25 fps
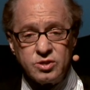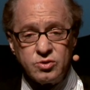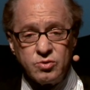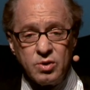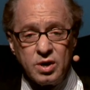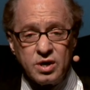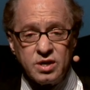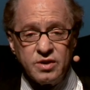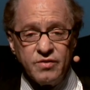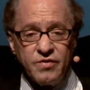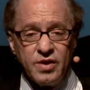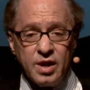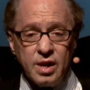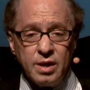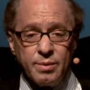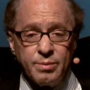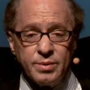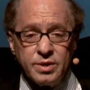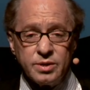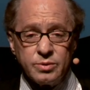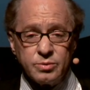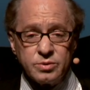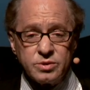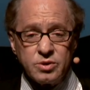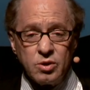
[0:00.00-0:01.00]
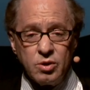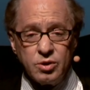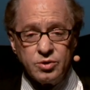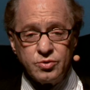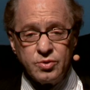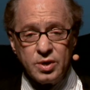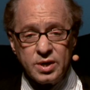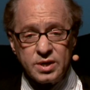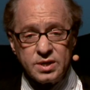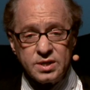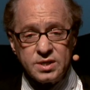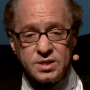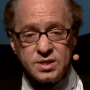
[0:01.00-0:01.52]
Drug development was called
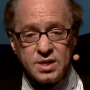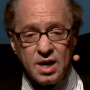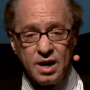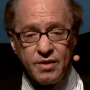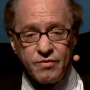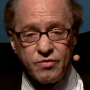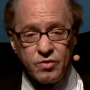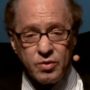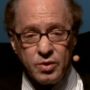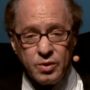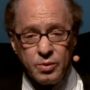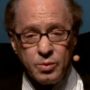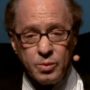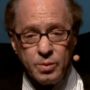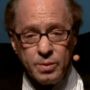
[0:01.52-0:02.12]
drug discovery.